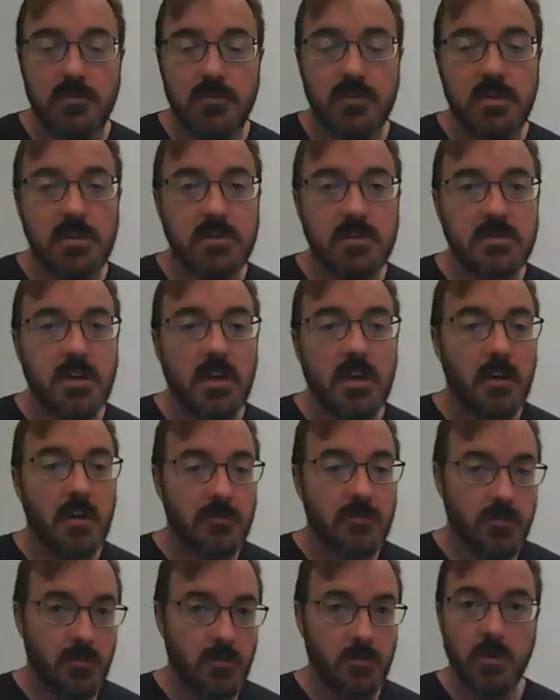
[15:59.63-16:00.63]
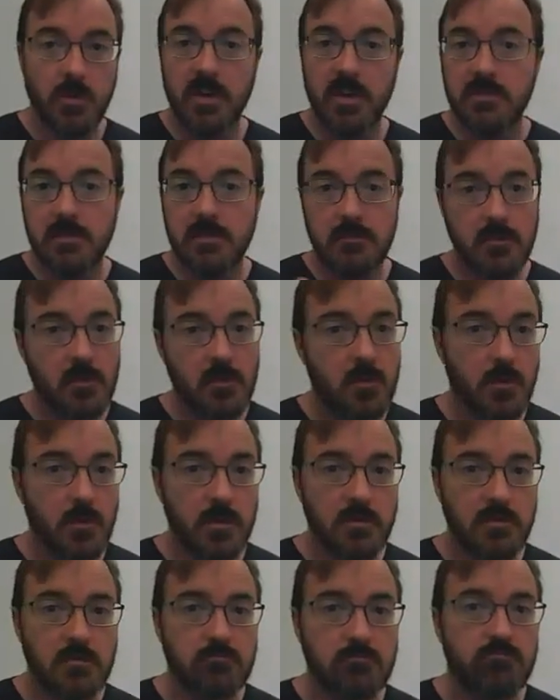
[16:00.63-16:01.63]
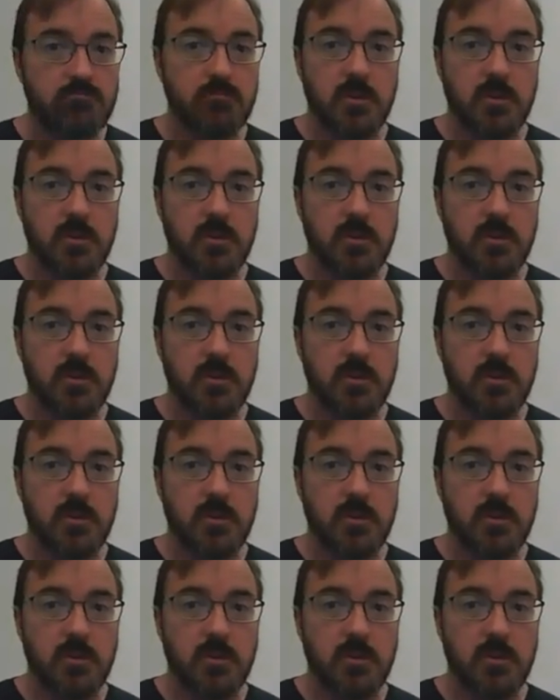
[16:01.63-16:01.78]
figs for the rest of the course.